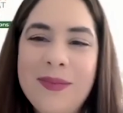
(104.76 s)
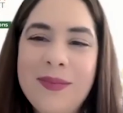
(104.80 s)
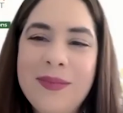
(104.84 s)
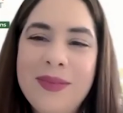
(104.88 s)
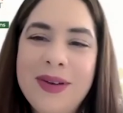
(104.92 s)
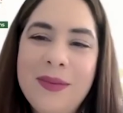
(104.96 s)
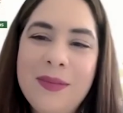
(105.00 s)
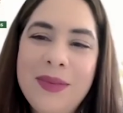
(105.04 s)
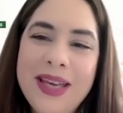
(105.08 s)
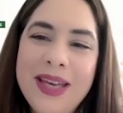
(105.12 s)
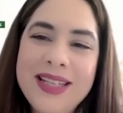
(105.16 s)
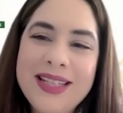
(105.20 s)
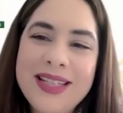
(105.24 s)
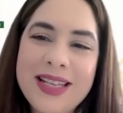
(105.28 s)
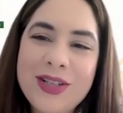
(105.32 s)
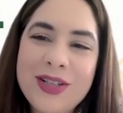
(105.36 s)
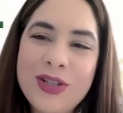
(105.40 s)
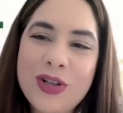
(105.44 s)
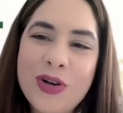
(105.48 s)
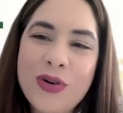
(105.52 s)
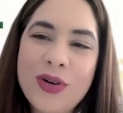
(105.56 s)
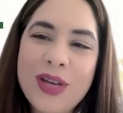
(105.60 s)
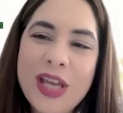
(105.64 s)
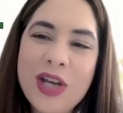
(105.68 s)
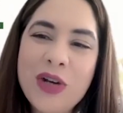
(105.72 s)
Amazing.
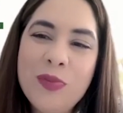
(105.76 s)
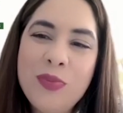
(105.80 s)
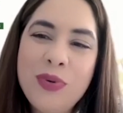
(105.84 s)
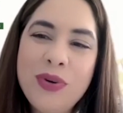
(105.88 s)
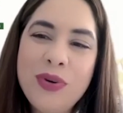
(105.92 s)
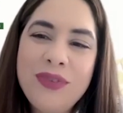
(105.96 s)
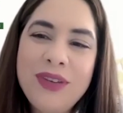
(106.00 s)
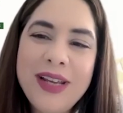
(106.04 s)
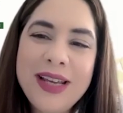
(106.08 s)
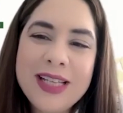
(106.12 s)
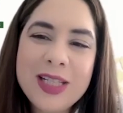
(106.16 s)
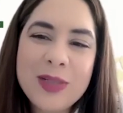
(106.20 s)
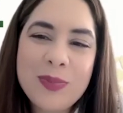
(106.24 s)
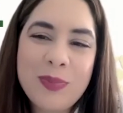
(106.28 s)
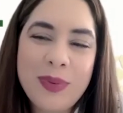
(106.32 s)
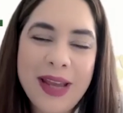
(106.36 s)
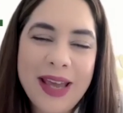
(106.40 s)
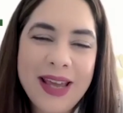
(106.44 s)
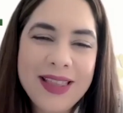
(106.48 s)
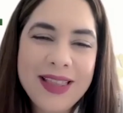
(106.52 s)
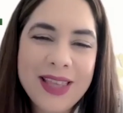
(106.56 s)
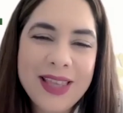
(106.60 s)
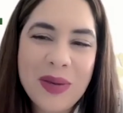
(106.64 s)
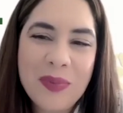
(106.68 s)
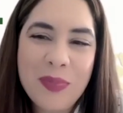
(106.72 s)
So can you briefly
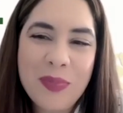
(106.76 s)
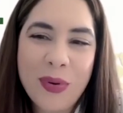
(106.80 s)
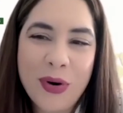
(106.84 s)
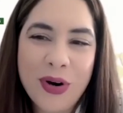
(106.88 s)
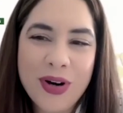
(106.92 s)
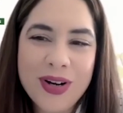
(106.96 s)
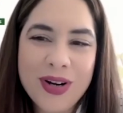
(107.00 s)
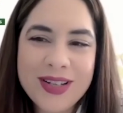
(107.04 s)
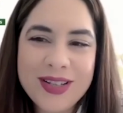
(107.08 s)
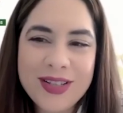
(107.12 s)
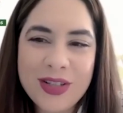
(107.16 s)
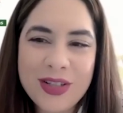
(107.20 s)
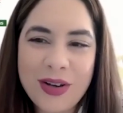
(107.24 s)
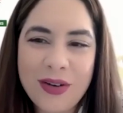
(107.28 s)
explain the importance